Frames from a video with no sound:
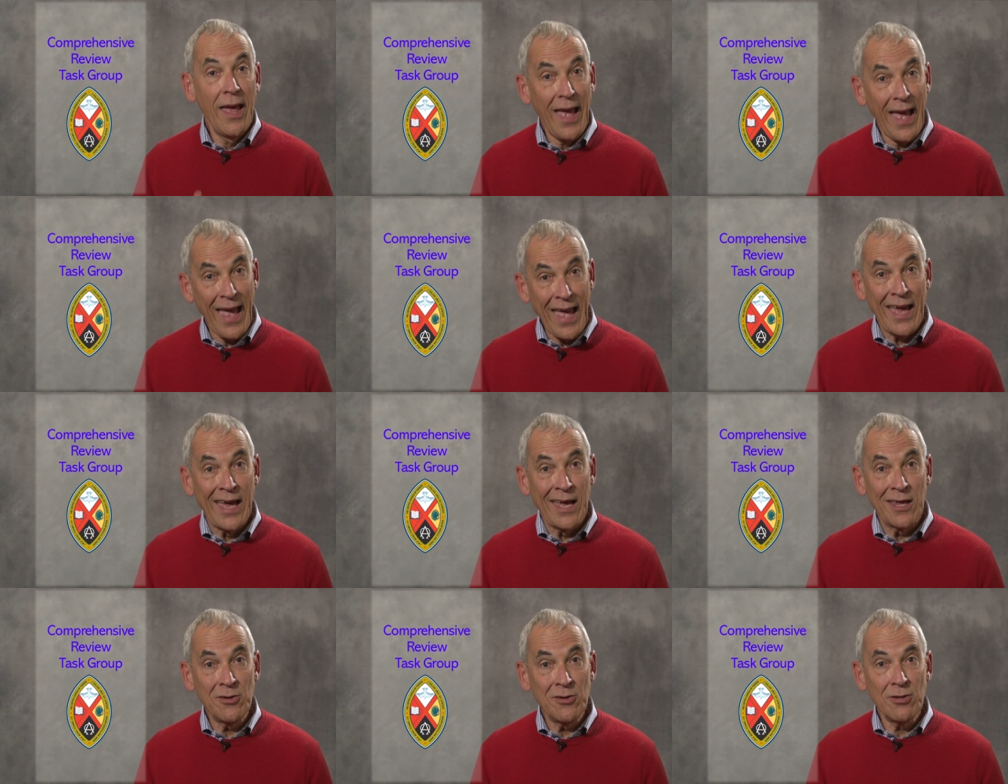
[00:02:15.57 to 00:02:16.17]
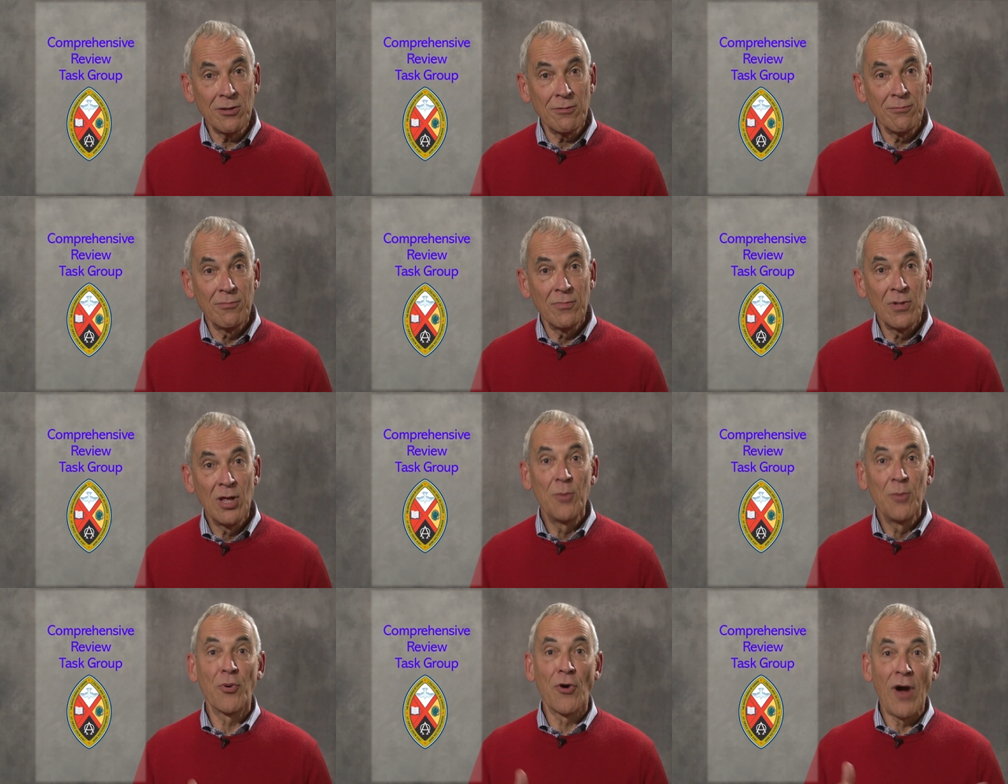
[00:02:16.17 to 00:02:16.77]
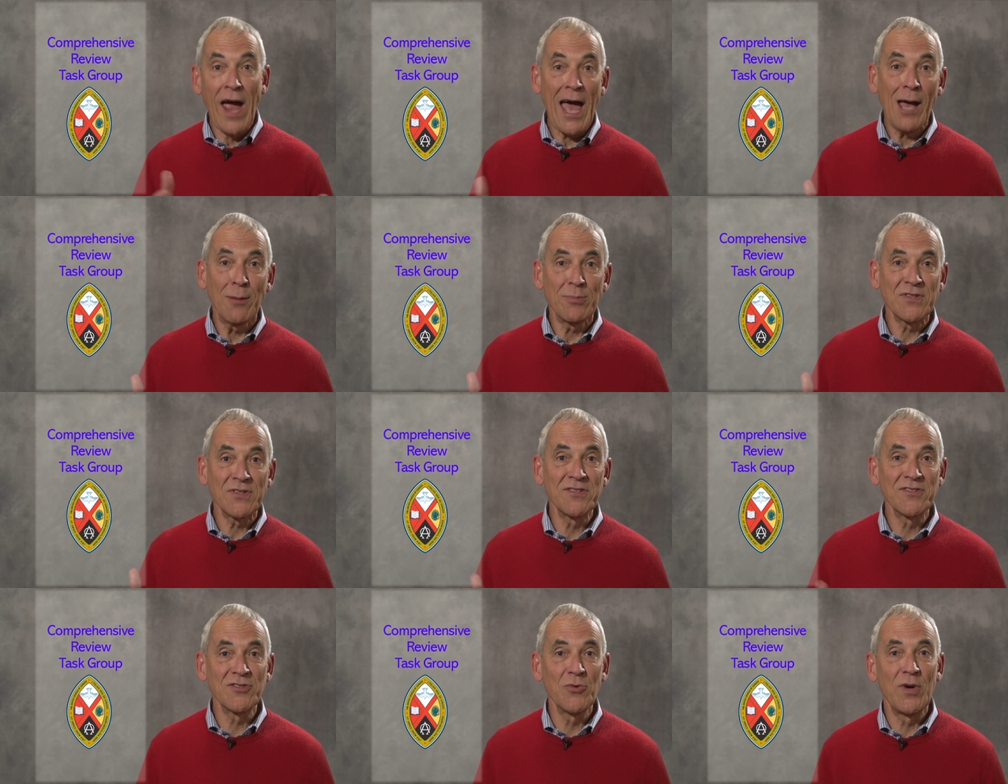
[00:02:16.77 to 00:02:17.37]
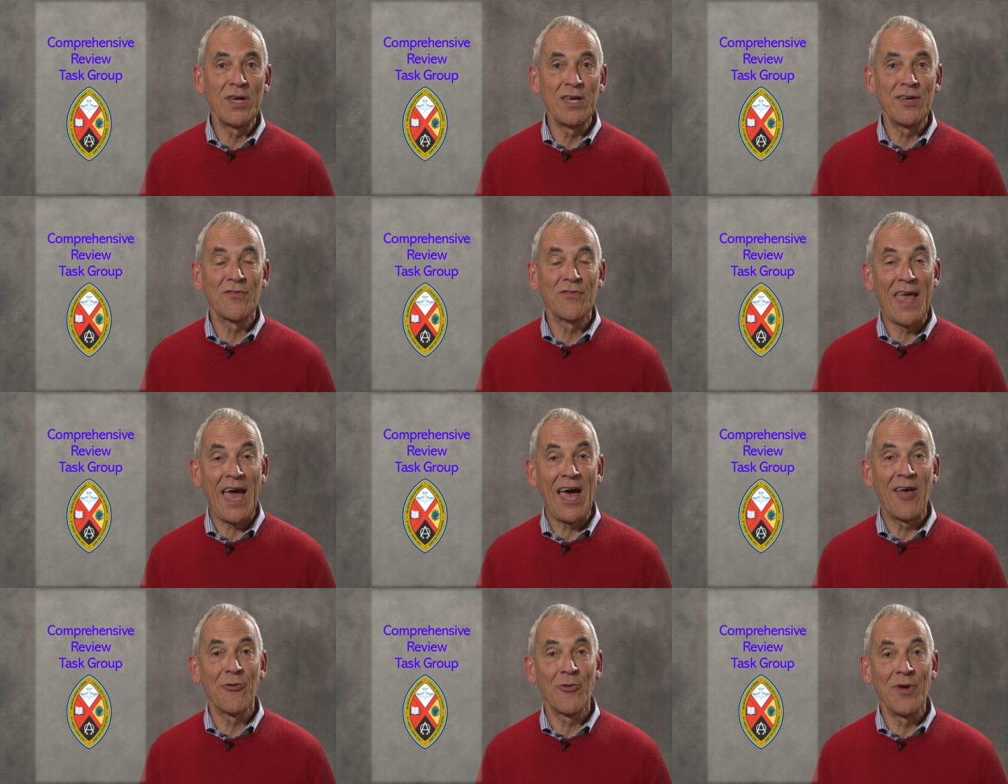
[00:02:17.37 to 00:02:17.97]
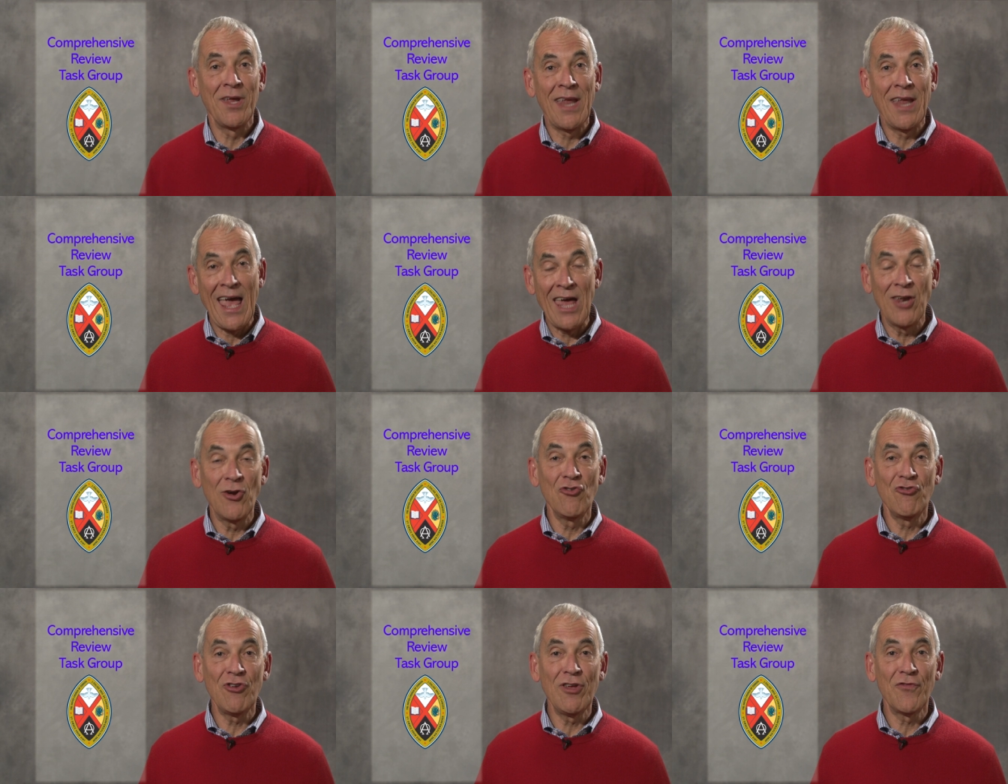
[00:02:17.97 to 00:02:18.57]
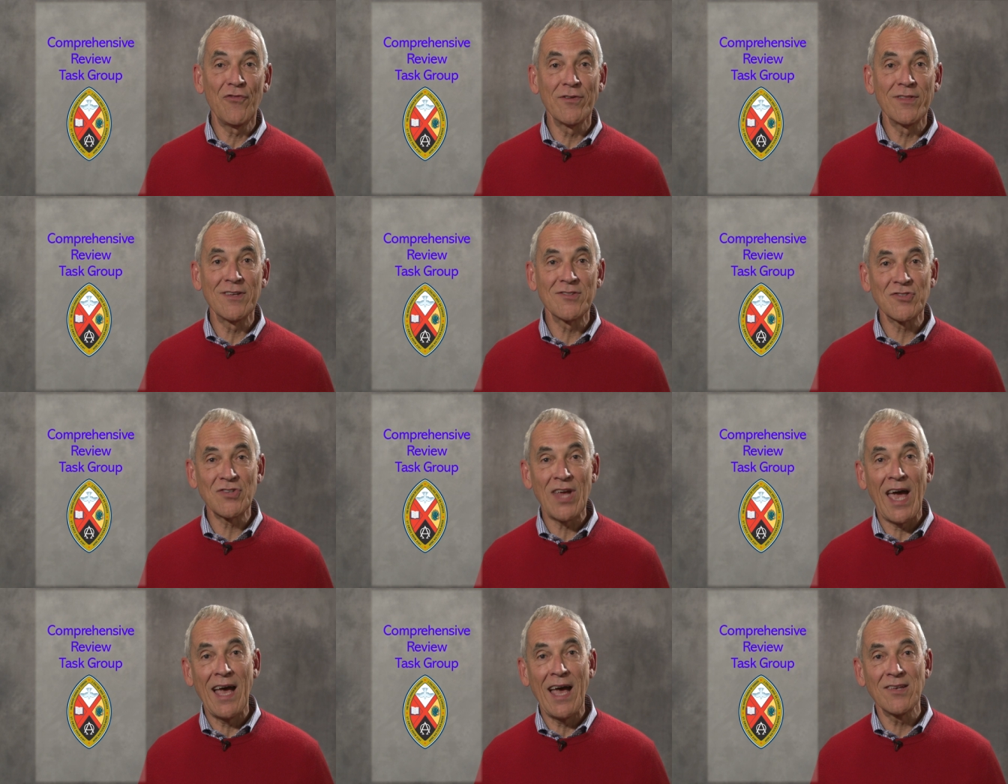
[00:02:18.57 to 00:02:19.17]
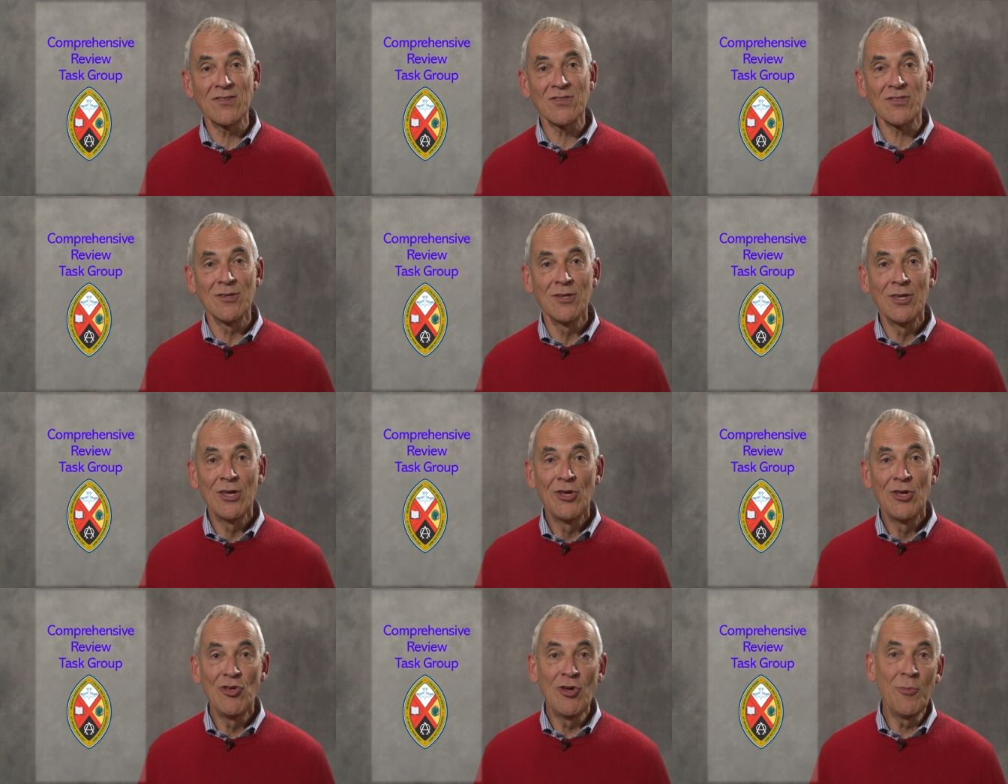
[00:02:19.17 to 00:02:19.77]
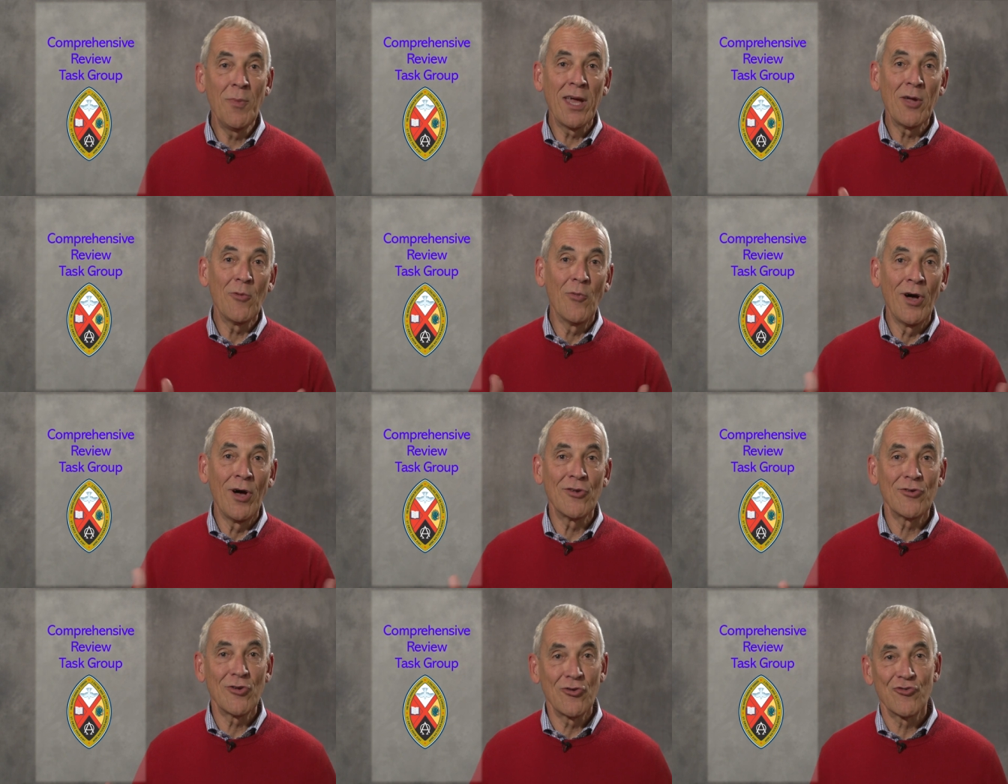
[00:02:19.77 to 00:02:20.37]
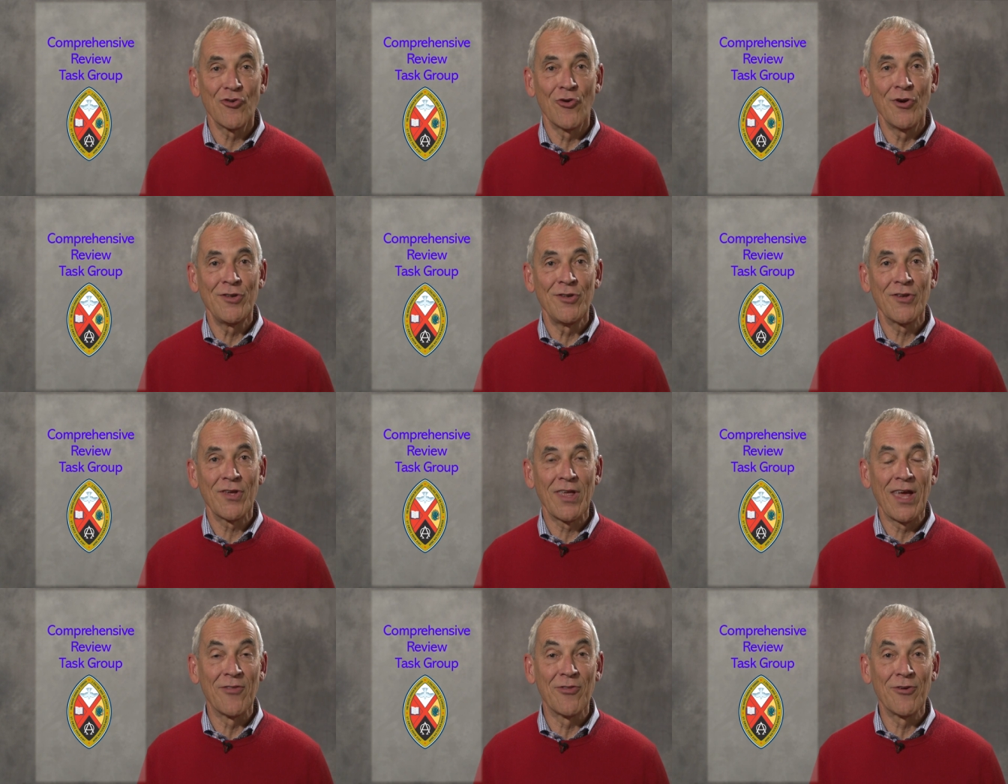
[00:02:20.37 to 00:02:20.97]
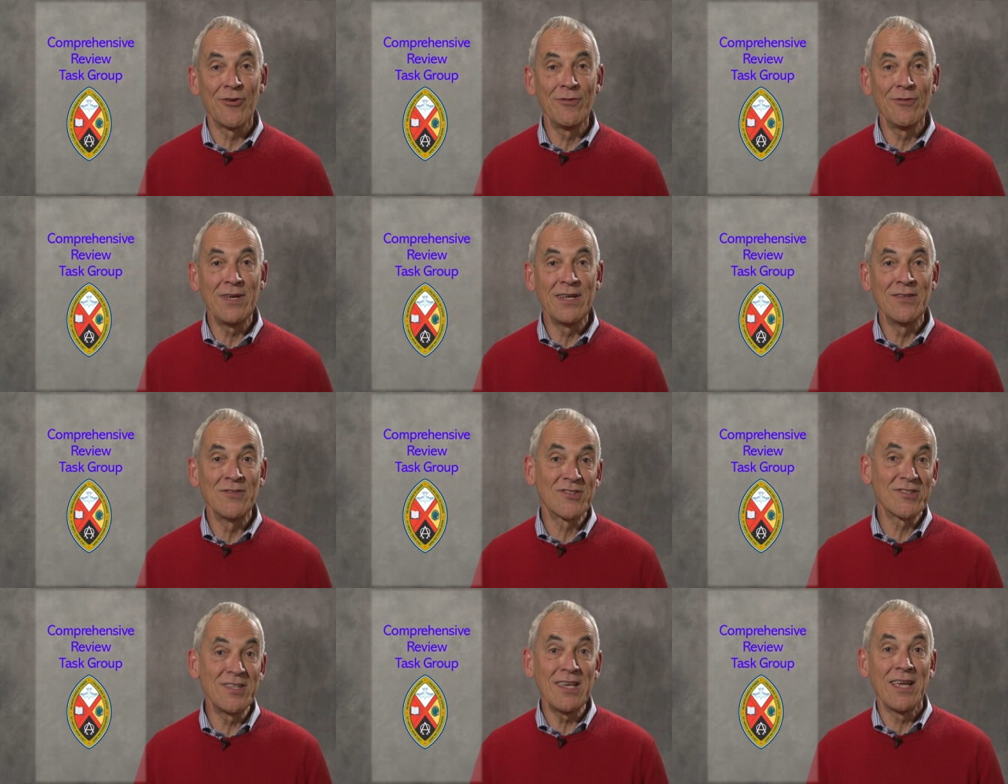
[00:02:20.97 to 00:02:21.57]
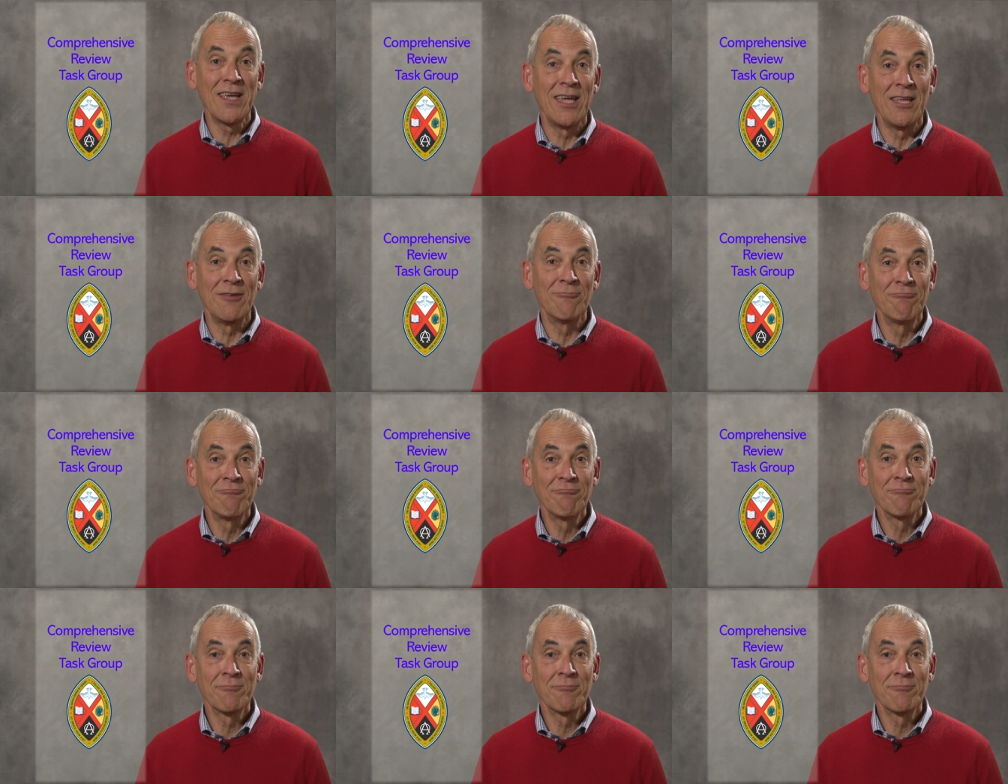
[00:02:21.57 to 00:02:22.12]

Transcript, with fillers: And perhaps as a way of gathering energy for this task, you might want to join together in singing.